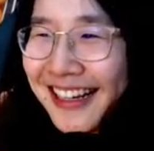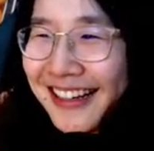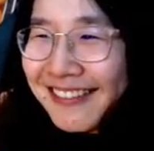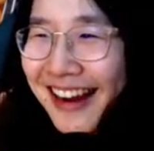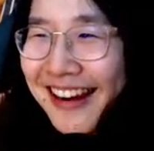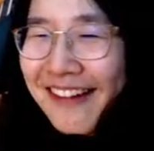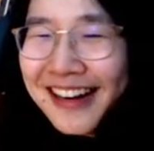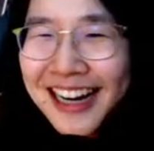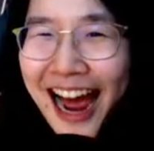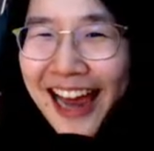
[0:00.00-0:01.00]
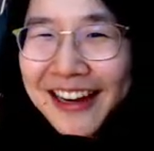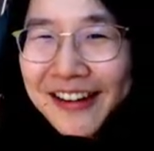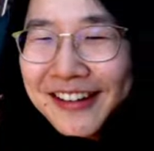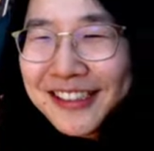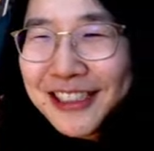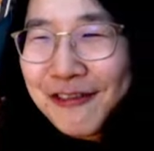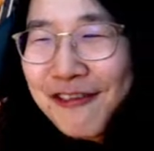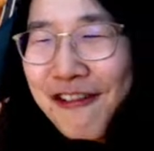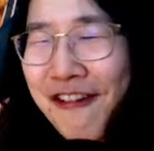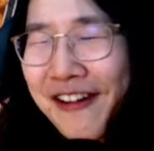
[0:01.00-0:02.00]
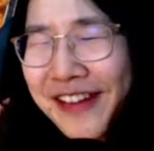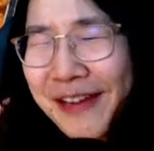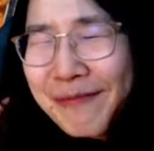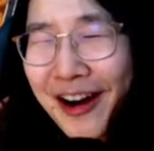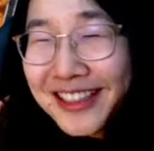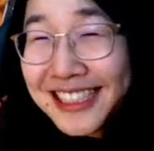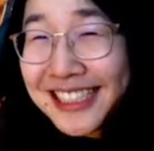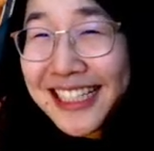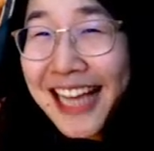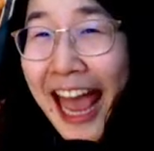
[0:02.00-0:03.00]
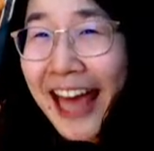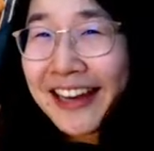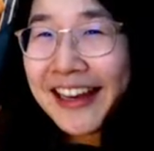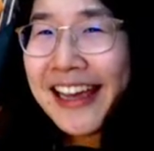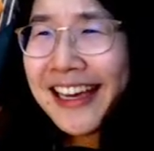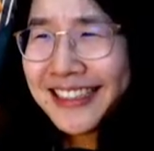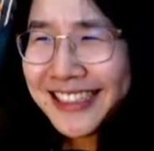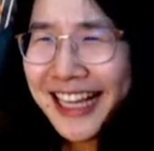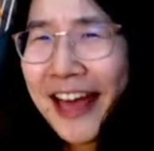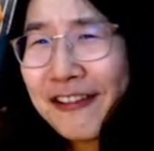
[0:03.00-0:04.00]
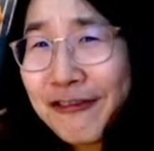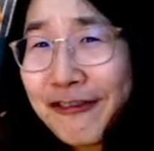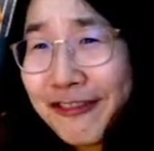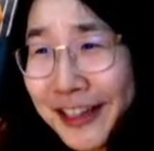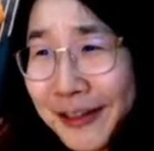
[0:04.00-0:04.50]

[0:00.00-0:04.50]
right now her eye is very bouncy and it can flip.